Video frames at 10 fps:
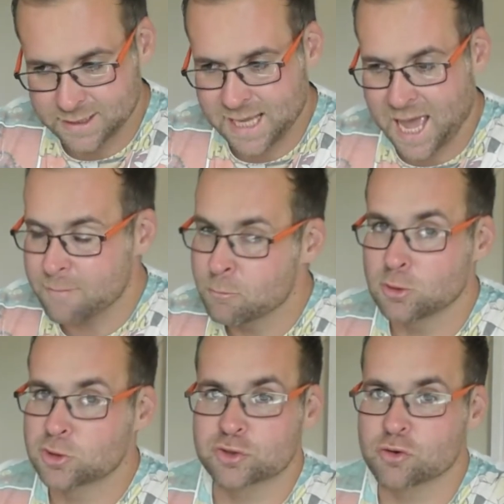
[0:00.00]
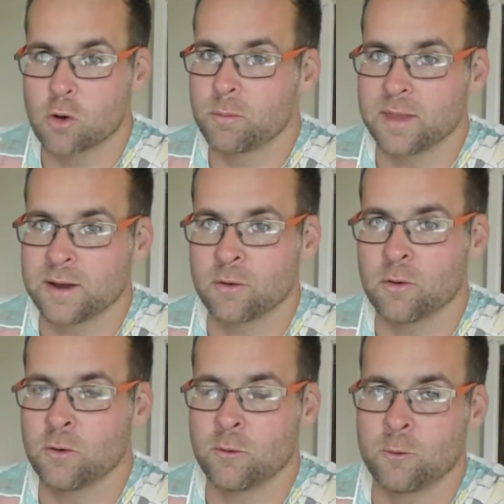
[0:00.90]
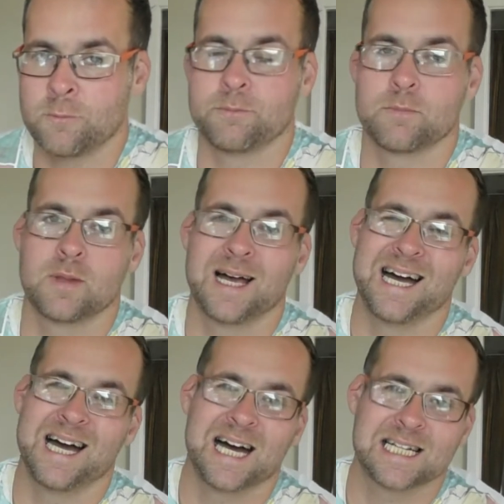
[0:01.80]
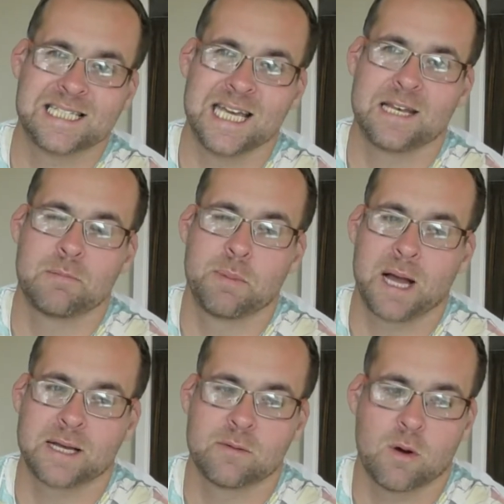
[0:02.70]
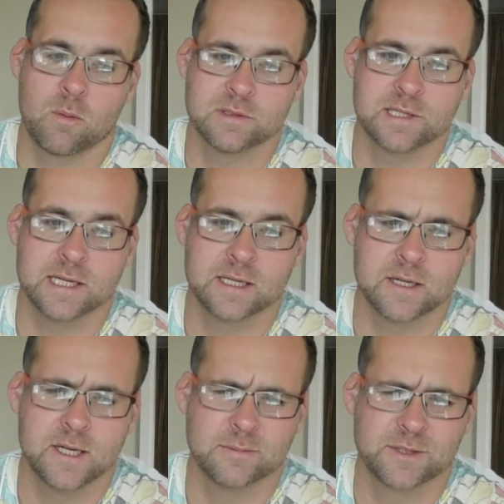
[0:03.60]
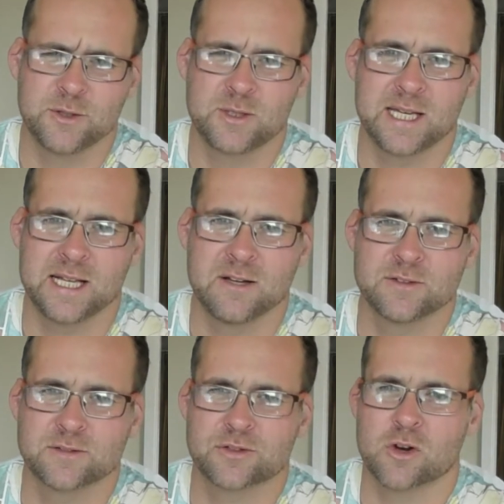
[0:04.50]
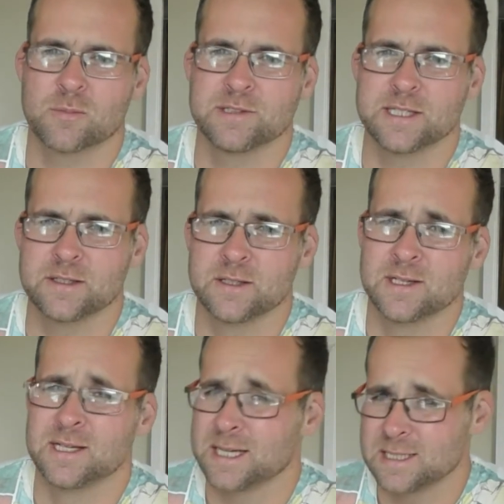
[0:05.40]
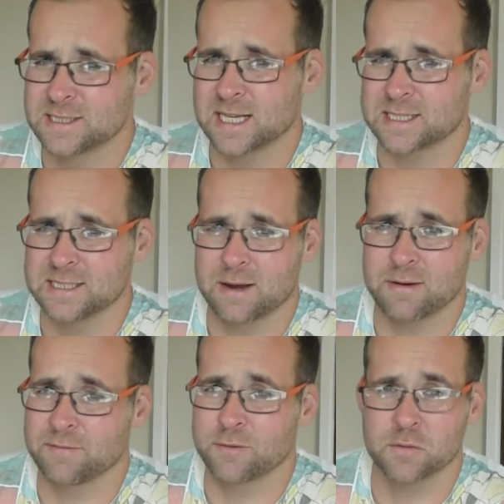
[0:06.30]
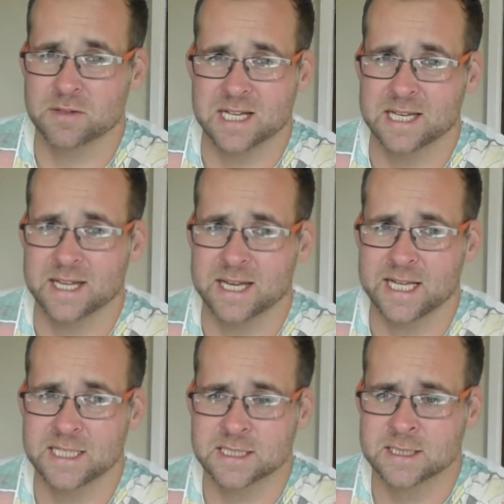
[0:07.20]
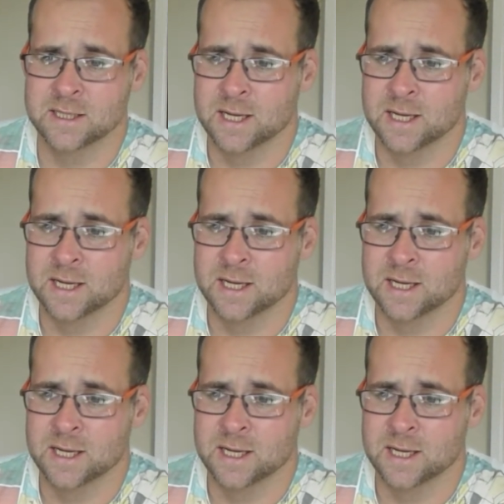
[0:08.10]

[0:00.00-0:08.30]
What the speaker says: There ain't much strawberry there at all. I did bang, what was it, 2 kilos of strawberries in secondary for another 10 days.